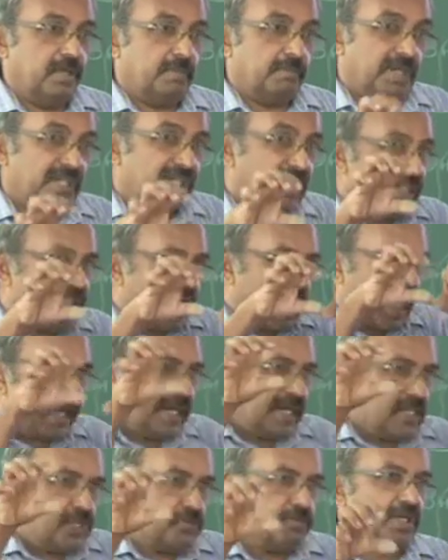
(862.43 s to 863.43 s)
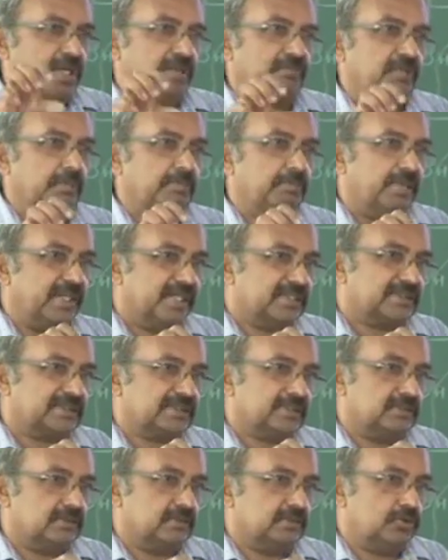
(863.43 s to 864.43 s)
But the arrangement of the
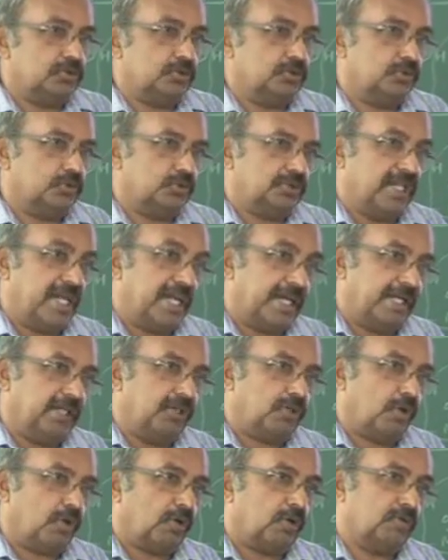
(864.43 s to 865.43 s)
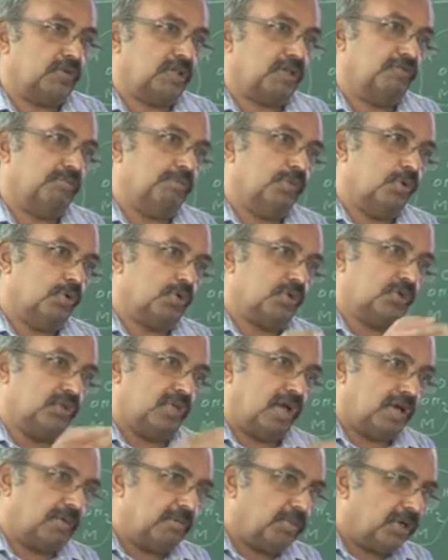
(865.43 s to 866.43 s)
bricks, to take into account of both
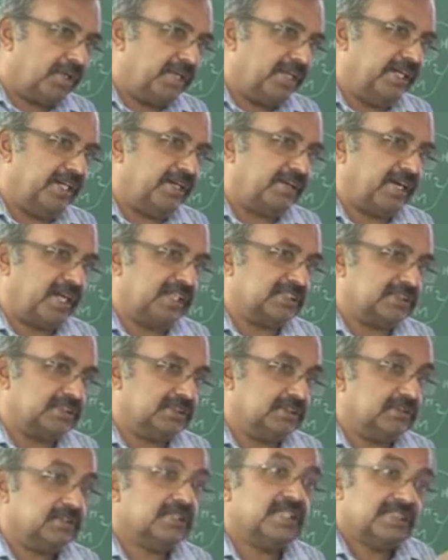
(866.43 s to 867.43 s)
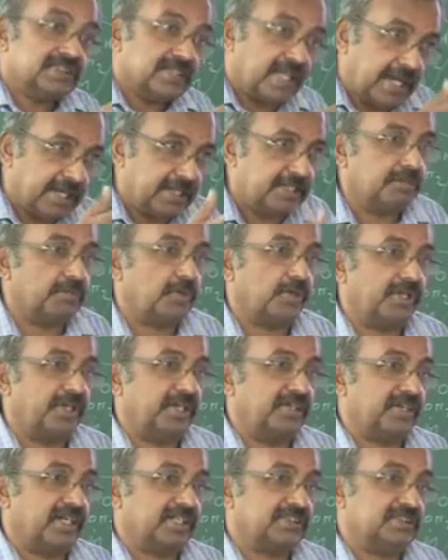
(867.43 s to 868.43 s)
non-bonding interaction, that is hydrogen bonding
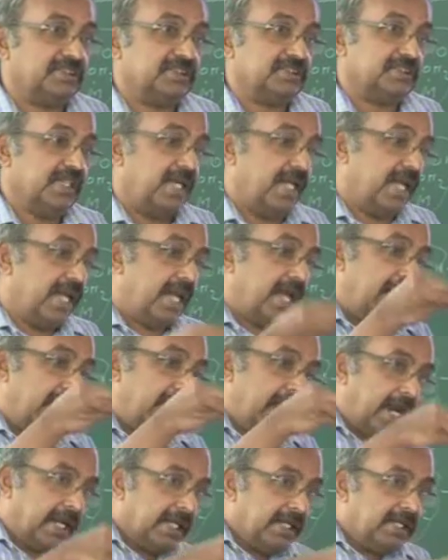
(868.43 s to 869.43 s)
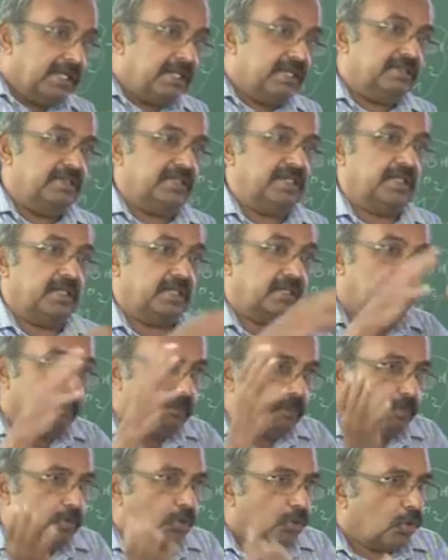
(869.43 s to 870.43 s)
interactions, and the
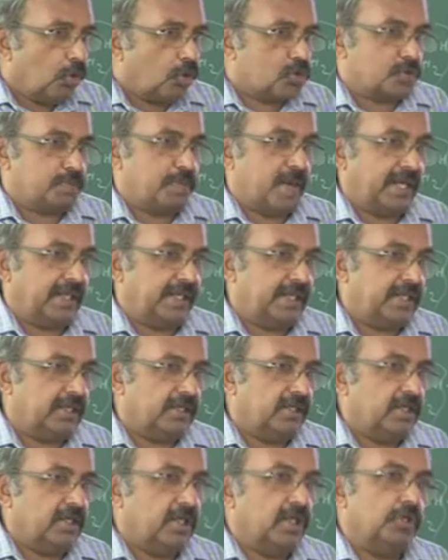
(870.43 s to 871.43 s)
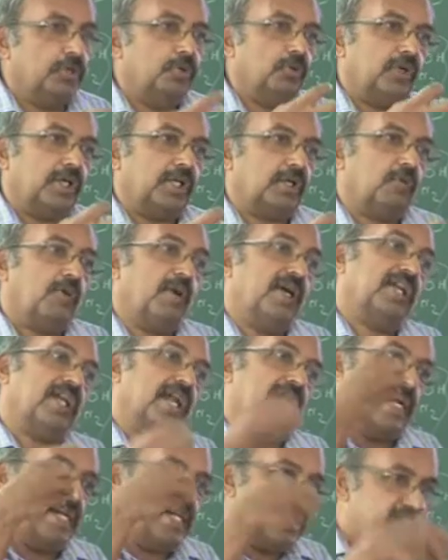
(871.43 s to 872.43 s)
close packing, you
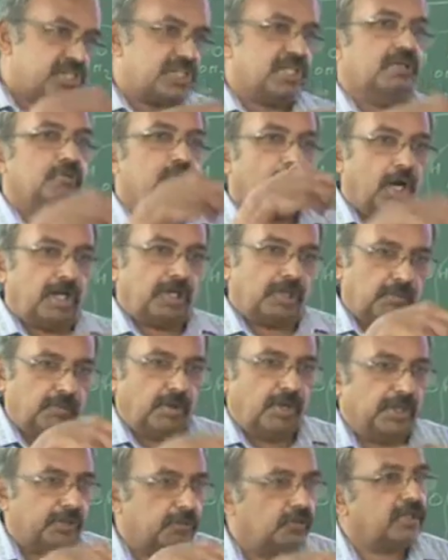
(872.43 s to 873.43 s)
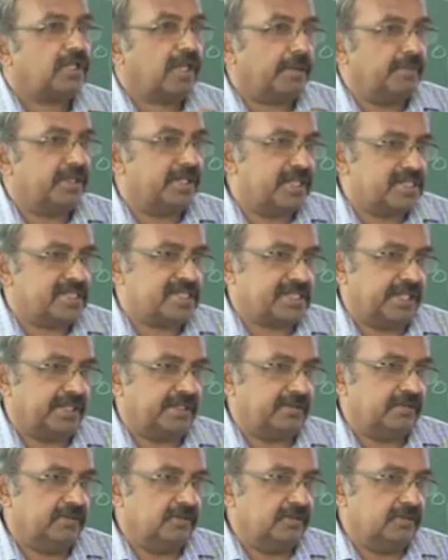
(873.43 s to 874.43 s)
require additional water molecule coming
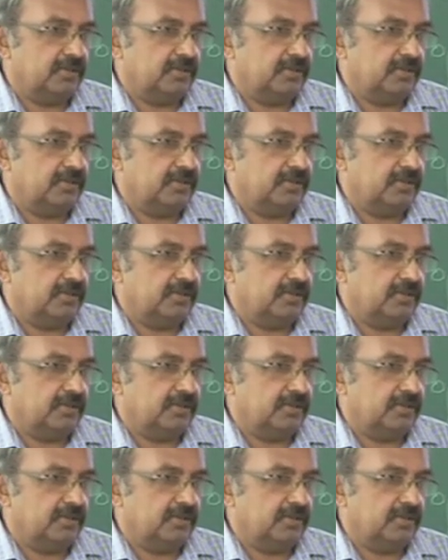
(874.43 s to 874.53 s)
inside.